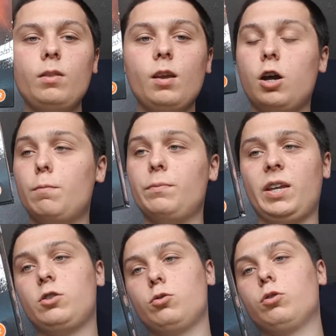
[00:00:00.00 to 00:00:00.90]

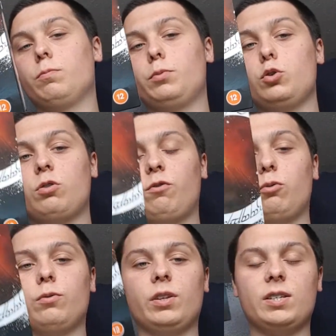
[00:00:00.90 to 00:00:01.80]
They do look
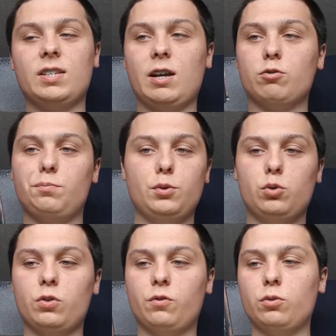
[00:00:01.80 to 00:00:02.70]
beautiful. They sound
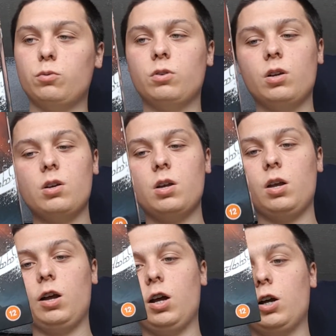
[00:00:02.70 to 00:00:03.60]
beautiful.
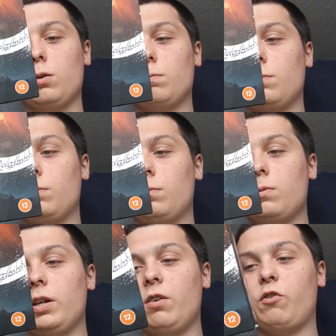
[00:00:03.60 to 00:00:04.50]

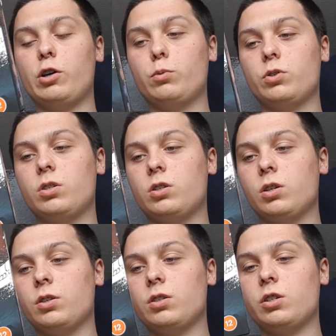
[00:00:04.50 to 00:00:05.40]
If I was
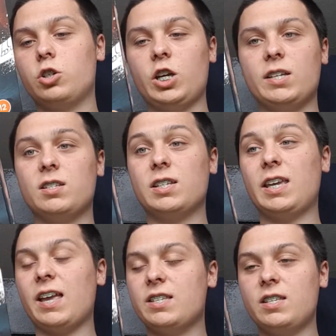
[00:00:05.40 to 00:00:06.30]
to suggest
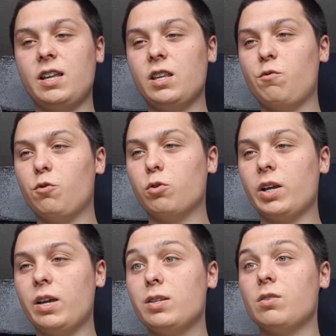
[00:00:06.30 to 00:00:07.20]
getting any
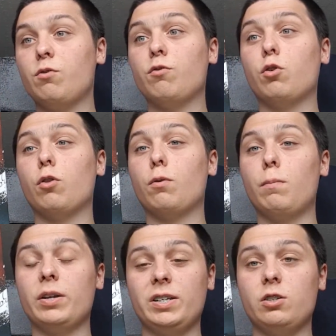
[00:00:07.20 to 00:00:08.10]
4Ks, if you've got the
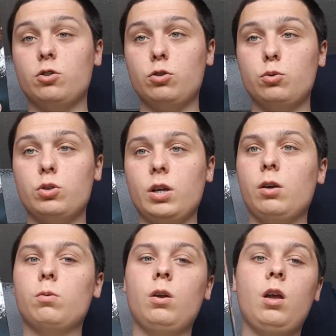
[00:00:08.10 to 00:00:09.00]
money to do
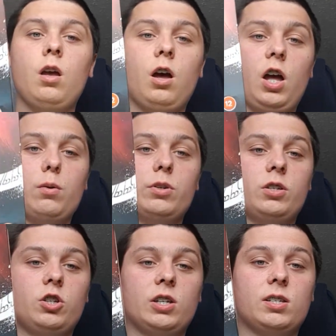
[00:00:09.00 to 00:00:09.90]
so, I would
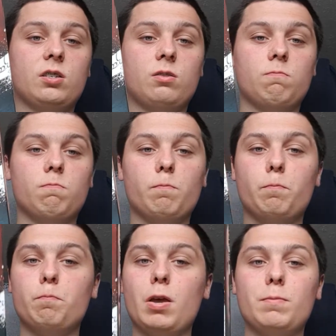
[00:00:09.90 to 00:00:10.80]
suggest
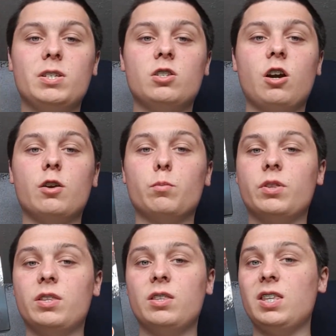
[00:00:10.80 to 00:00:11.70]
maybe starting
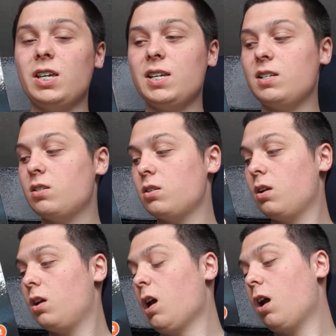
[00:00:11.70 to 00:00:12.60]
with these.
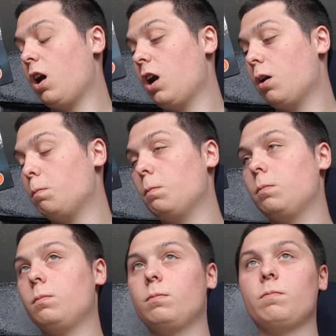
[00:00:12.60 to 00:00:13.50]

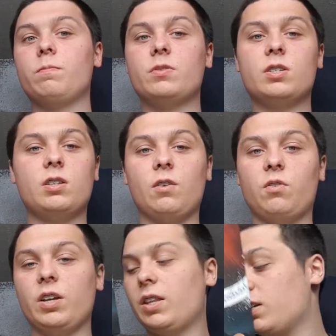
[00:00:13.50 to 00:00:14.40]
Stuff
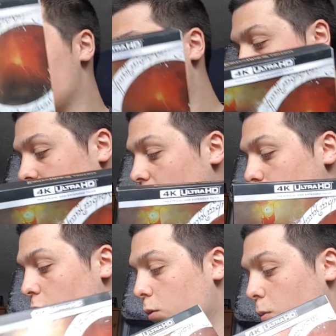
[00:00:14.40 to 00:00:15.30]
like this. I don't
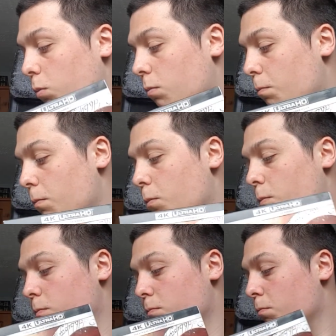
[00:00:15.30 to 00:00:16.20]
know
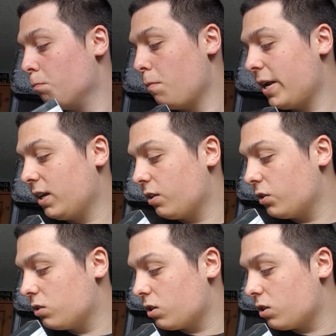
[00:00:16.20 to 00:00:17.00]
many others.